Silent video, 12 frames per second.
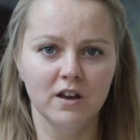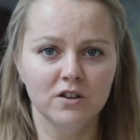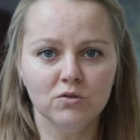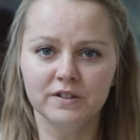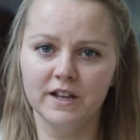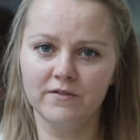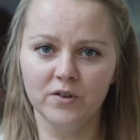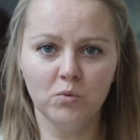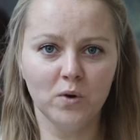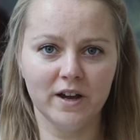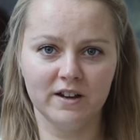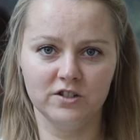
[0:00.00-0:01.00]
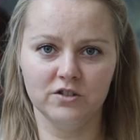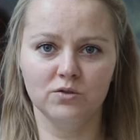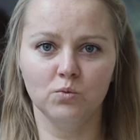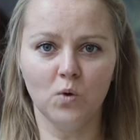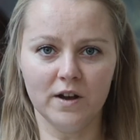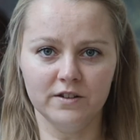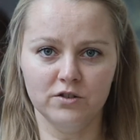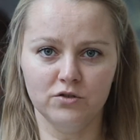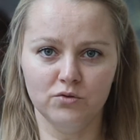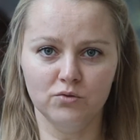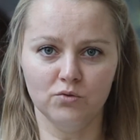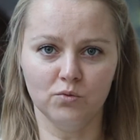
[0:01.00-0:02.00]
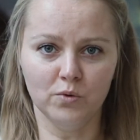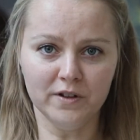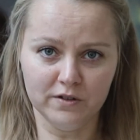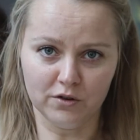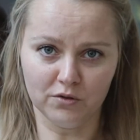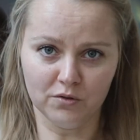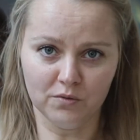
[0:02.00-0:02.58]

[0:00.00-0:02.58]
You'll never wear just one shoe, will you?